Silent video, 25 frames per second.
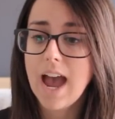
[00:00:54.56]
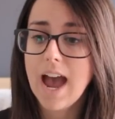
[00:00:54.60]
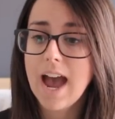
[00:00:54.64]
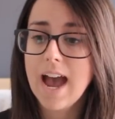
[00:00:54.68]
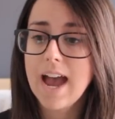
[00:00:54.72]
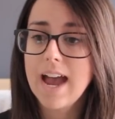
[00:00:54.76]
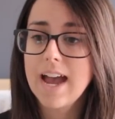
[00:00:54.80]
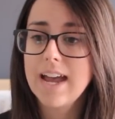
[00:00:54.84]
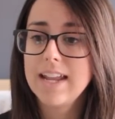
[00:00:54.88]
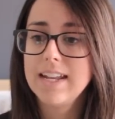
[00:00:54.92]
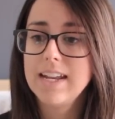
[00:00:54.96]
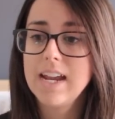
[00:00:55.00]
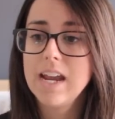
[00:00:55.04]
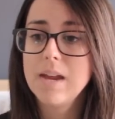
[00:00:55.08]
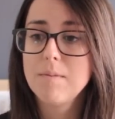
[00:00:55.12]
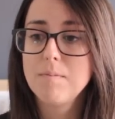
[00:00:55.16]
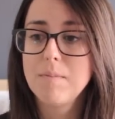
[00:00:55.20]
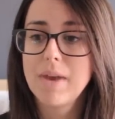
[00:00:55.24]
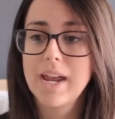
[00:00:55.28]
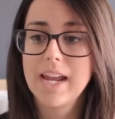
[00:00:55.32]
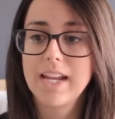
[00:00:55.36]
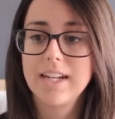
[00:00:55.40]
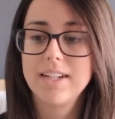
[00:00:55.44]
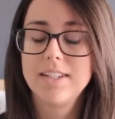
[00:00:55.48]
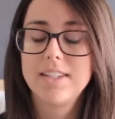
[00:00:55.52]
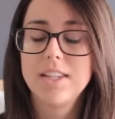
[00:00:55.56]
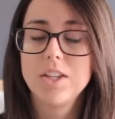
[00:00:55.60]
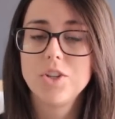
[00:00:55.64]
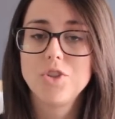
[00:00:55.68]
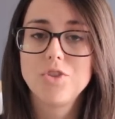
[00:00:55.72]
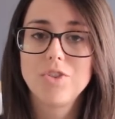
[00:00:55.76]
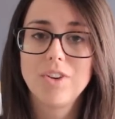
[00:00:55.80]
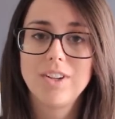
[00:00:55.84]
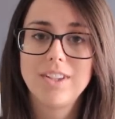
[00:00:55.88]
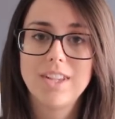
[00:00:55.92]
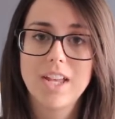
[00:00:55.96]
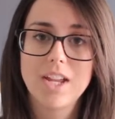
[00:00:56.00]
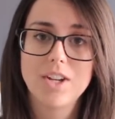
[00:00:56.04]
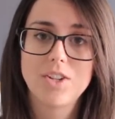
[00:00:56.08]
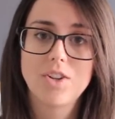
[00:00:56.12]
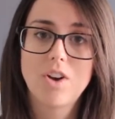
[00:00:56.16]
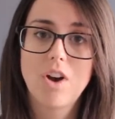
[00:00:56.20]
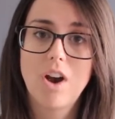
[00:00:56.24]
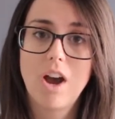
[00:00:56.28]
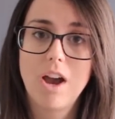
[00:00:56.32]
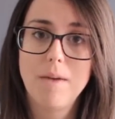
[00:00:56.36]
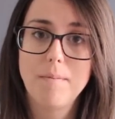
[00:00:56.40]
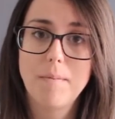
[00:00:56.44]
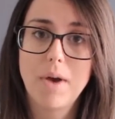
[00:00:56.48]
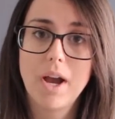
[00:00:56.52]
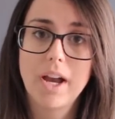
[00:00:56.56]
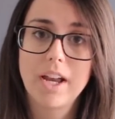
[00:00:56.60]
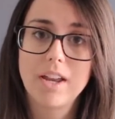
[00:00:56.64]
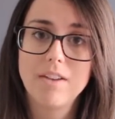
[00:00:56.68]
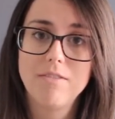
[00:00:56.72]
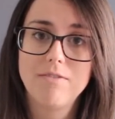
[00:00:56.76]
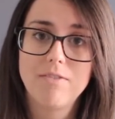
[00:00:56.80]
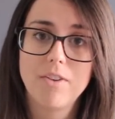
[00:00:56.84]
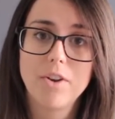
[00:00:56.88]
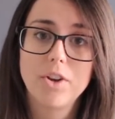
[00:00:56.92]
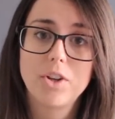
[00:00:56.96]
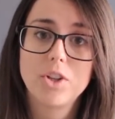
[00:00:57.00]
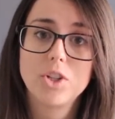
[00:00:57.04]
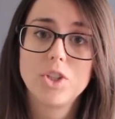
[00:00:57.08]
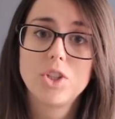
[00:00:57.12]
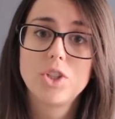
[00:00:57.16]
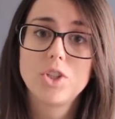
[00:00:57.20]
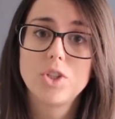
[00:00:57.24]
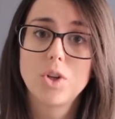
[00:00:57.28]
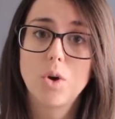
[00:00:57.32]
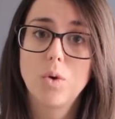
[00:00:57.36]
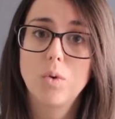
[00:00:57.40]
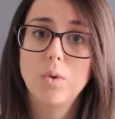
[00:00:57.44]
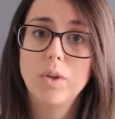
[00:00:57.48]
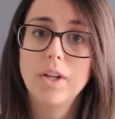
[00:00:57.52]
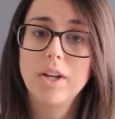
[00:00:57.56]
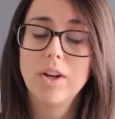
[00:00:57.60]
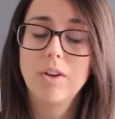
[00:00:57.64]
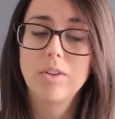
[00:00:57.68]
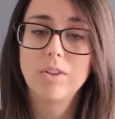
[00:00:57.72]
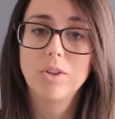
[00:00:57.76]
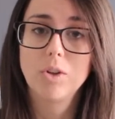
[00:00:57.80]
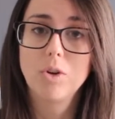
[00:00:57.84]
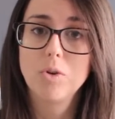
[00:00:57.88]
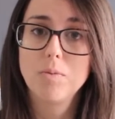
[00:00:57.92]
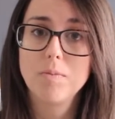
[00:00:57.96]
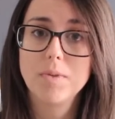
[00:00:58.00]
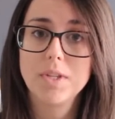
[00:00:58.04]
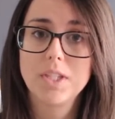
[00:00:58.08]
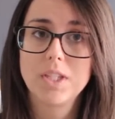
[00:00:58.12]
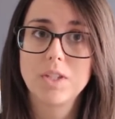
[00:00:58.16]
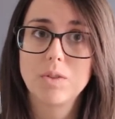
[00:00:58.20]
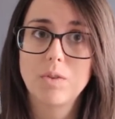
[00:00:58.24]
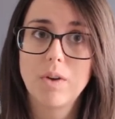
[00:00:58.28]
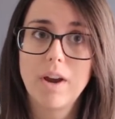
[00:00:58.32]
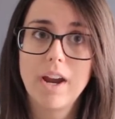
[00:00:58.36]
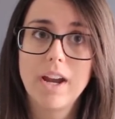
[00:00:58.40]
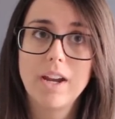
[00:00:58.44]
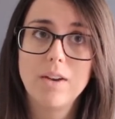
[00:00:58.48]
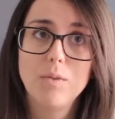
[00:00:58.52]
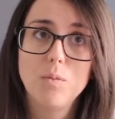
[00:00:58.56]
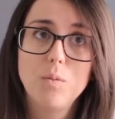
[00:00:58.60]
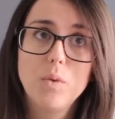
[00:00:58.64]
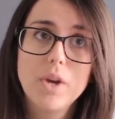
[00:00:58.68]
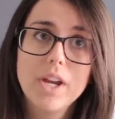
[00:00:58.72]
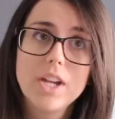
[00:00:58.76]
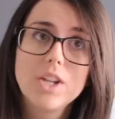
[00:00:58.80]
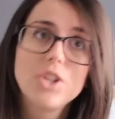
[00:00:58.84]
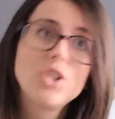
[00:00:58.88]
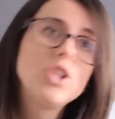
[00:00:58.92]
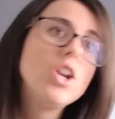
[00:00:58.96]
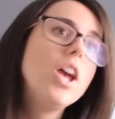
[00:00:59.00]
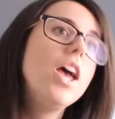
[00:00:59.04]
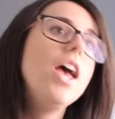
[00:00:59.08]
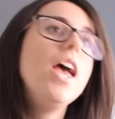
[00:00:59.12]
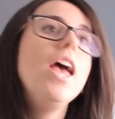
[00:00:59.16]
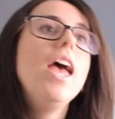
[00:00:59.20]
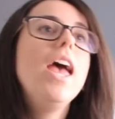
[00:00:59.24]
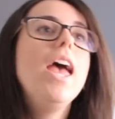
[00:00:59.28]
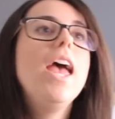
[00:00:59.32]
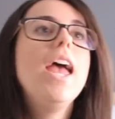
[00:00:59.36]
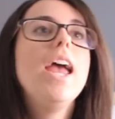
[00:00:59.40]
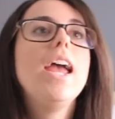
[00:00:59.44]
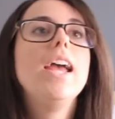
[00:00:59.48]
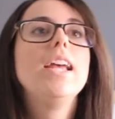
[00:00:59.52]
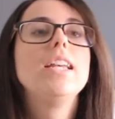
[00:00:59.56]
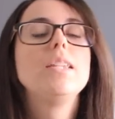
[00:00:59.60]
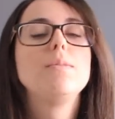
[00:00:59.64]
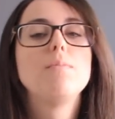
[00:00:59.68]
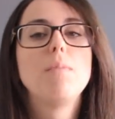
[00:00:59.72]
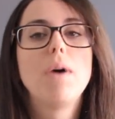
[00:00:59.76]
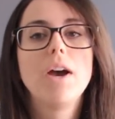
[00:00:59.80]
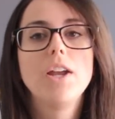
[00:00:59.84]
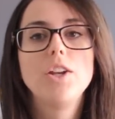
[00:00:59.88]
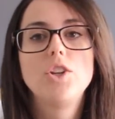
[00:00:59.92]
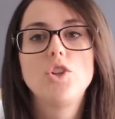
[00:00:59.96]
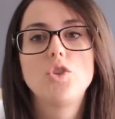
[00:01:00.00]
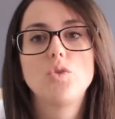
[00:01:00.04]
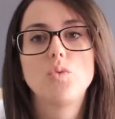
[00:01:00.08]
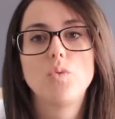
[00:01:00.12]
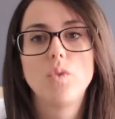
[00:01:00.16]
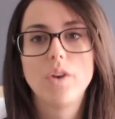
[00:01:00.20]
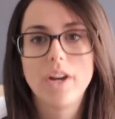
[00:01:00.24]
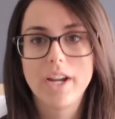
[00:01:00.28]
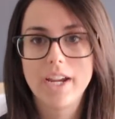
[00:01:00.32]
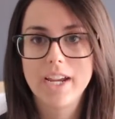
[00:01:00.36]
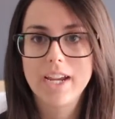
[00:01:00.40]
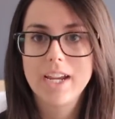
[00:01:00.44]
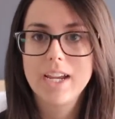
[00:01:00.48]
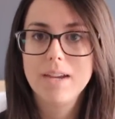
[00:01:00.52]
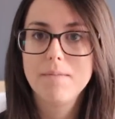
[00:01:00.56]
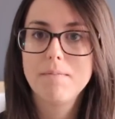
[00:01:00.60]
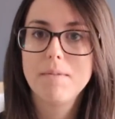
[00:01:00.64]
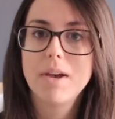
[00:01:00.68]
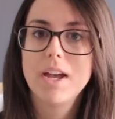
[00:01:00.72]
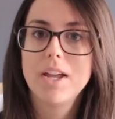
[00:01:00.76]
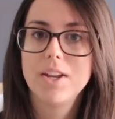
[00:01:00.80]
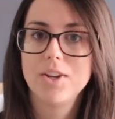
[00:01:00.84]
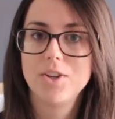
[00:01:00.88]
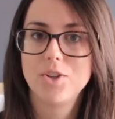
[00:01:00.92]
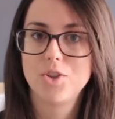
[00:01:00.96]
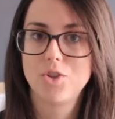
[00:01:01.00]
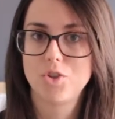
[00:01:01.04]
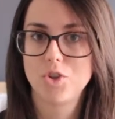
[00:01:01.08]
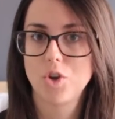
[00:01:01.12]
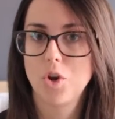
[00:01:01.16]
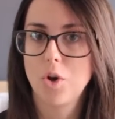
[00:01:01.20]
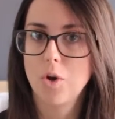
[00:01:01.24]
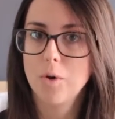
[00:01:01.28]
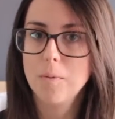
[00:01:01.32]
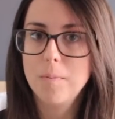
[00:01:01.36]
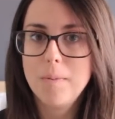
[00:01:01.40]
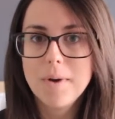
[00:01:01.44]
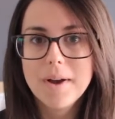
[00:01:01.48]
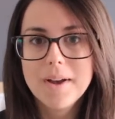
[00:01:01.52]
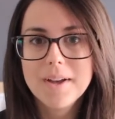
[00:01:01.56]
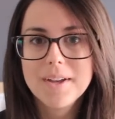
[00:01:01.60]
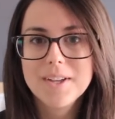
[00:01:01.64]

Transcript: and it means that during that time I can focus solely on Little Miss Lorraine, which is my dream job.